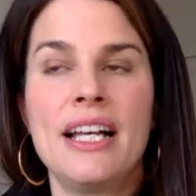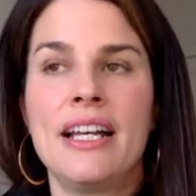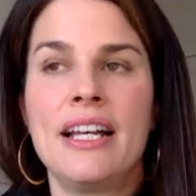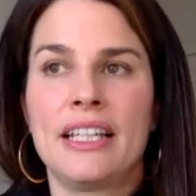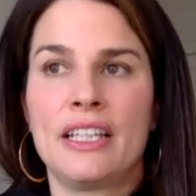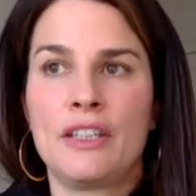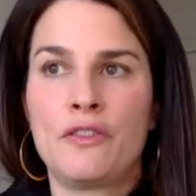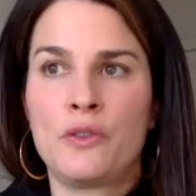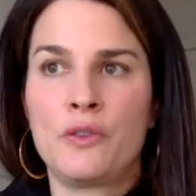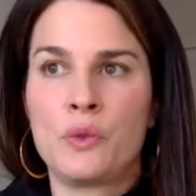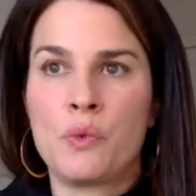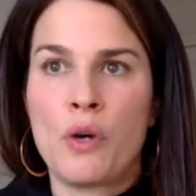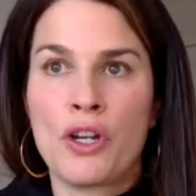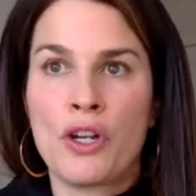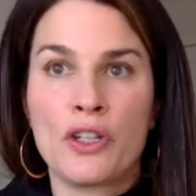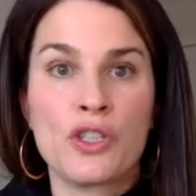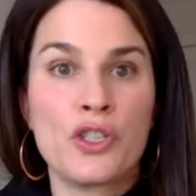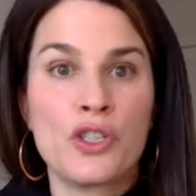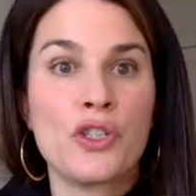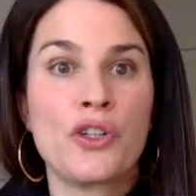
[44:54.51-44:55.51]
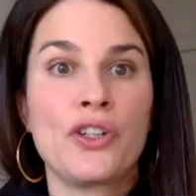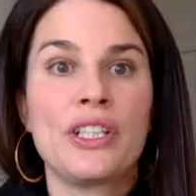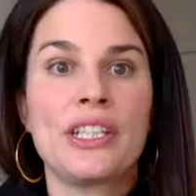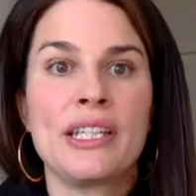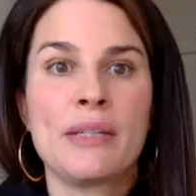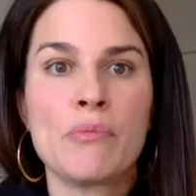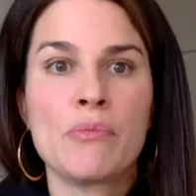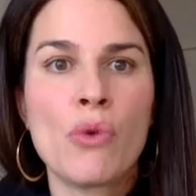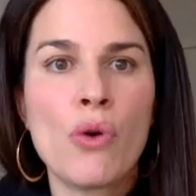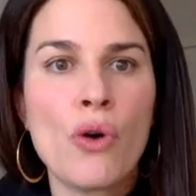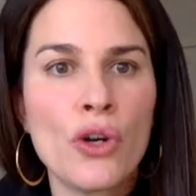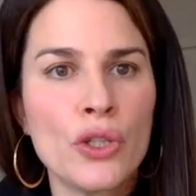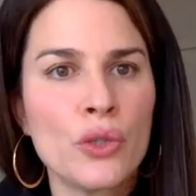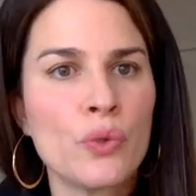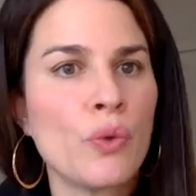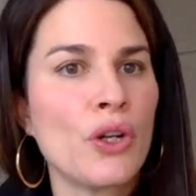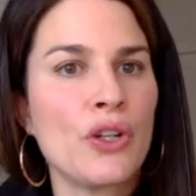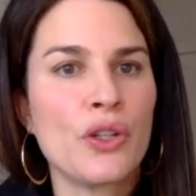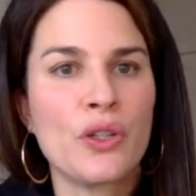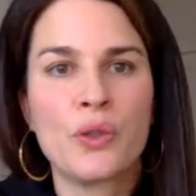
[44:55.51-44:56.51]
If you want to journey more, you
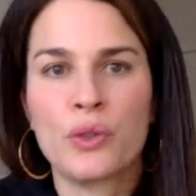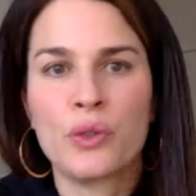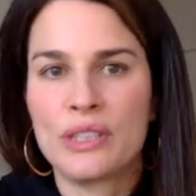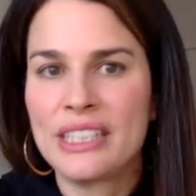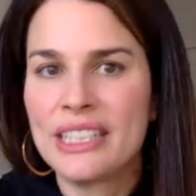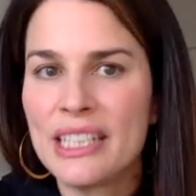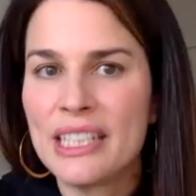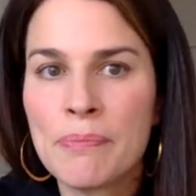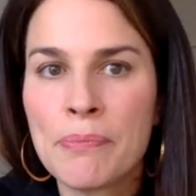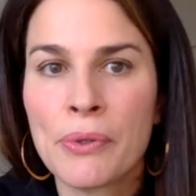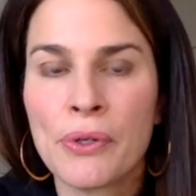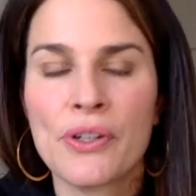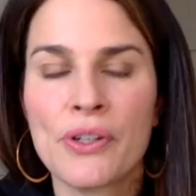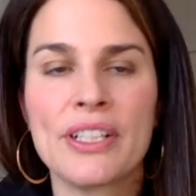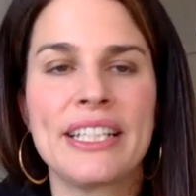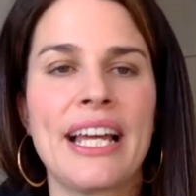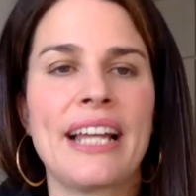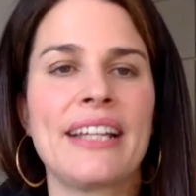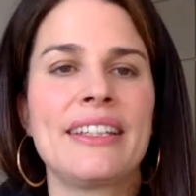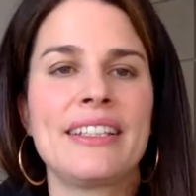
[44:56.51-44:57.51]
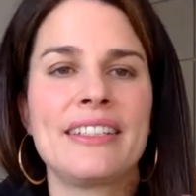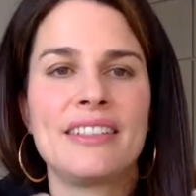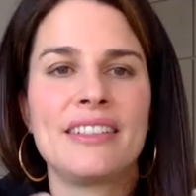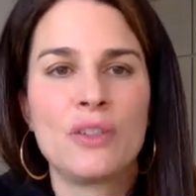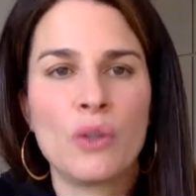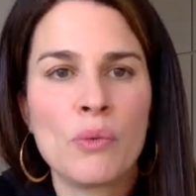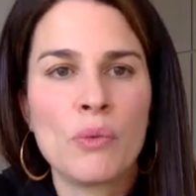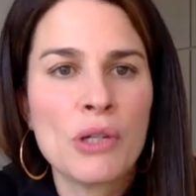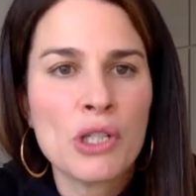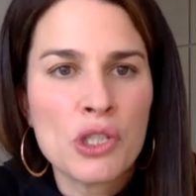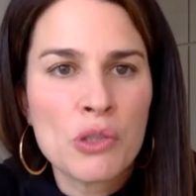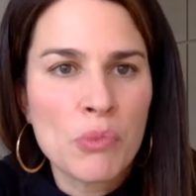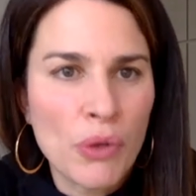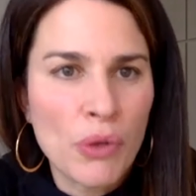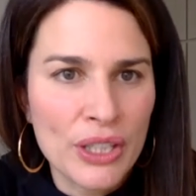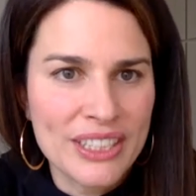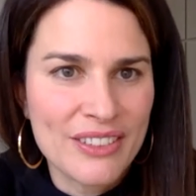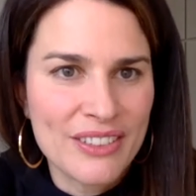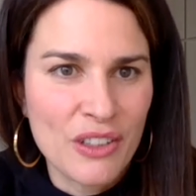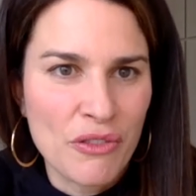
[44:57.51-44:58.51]
want to go deeper, then there's so much more
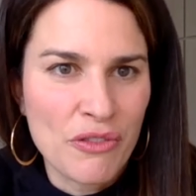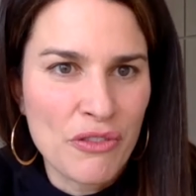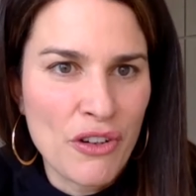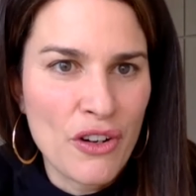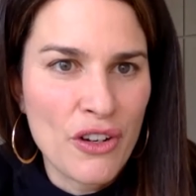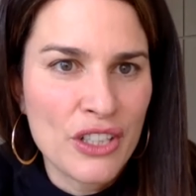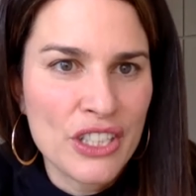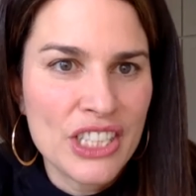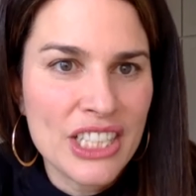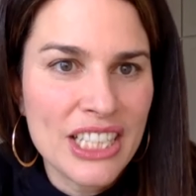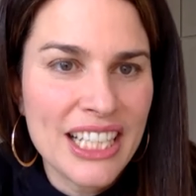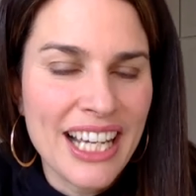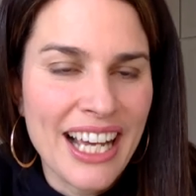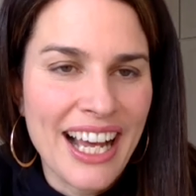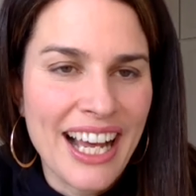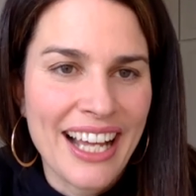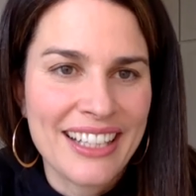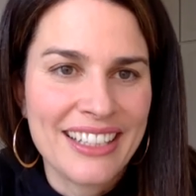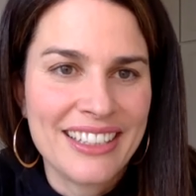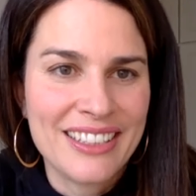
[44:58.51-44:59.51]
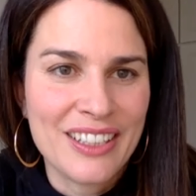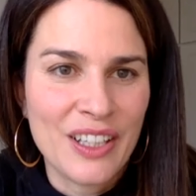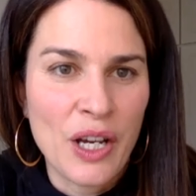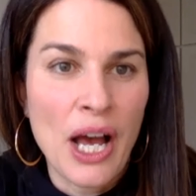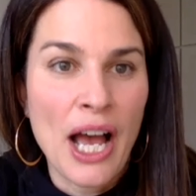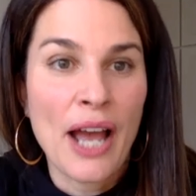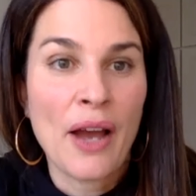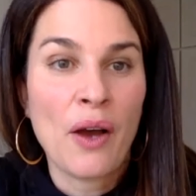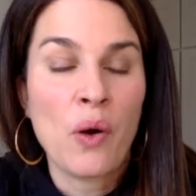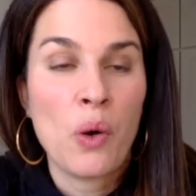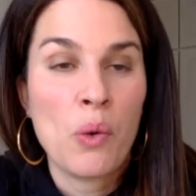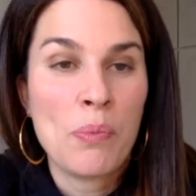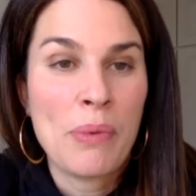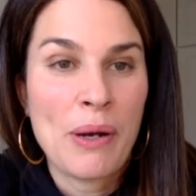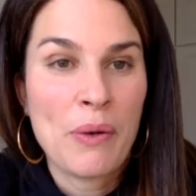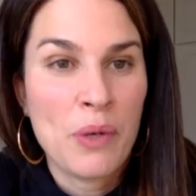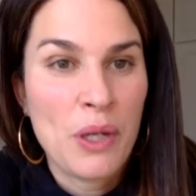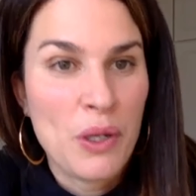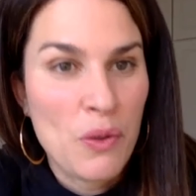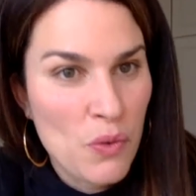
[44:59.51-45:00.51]
in sophrology, and uh, I hope I
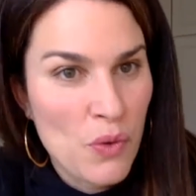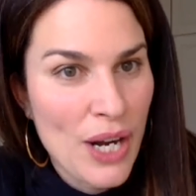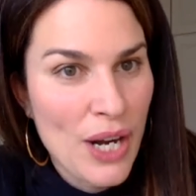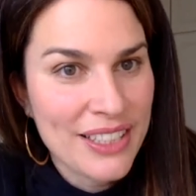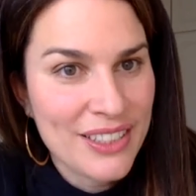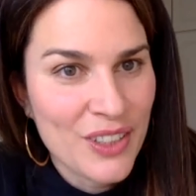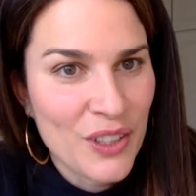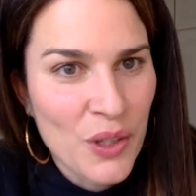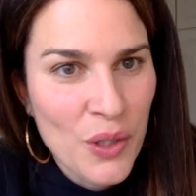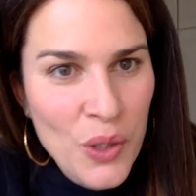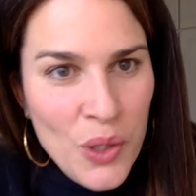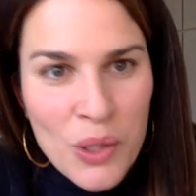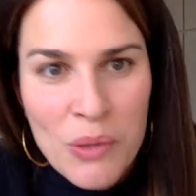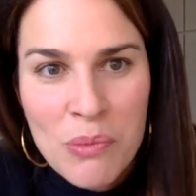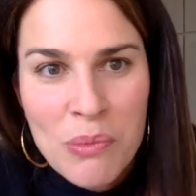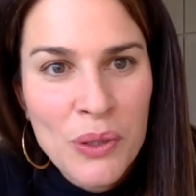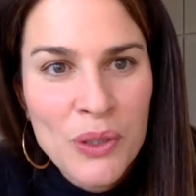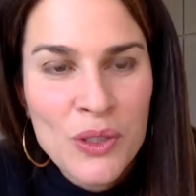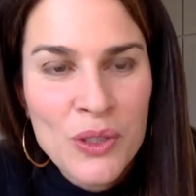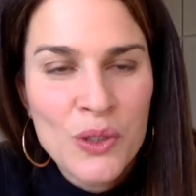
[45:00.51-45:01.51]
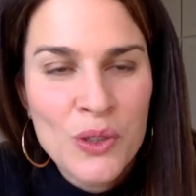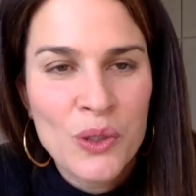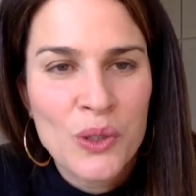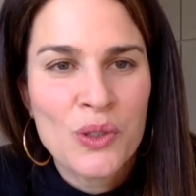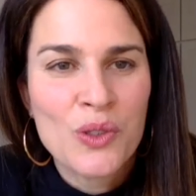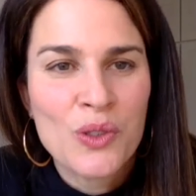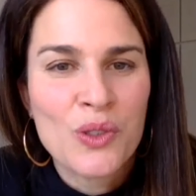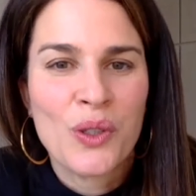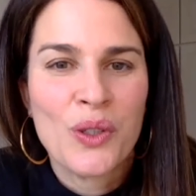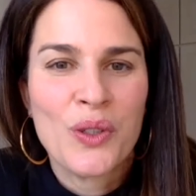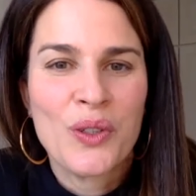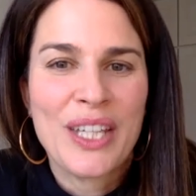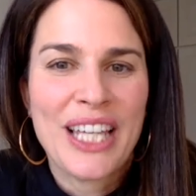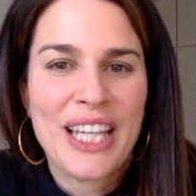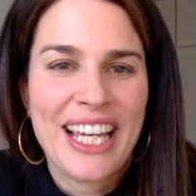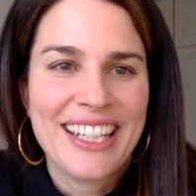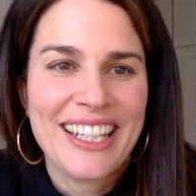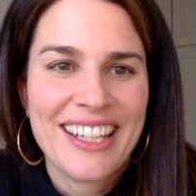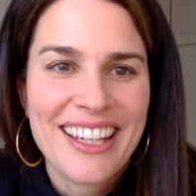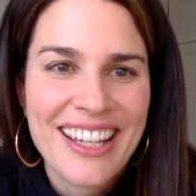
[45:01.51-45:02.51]
will write another book soon so you
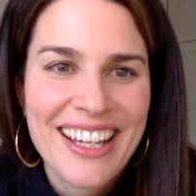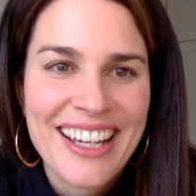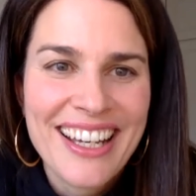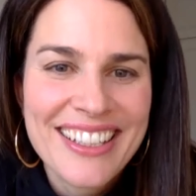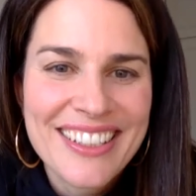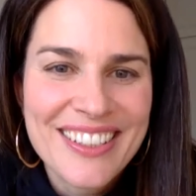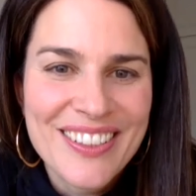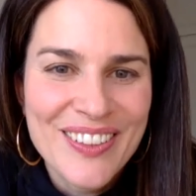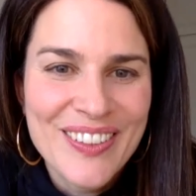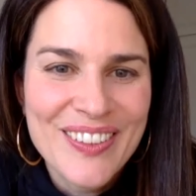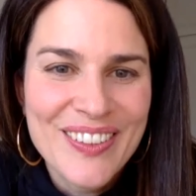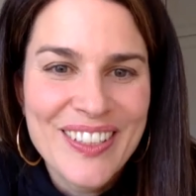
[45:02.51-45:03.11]
can so you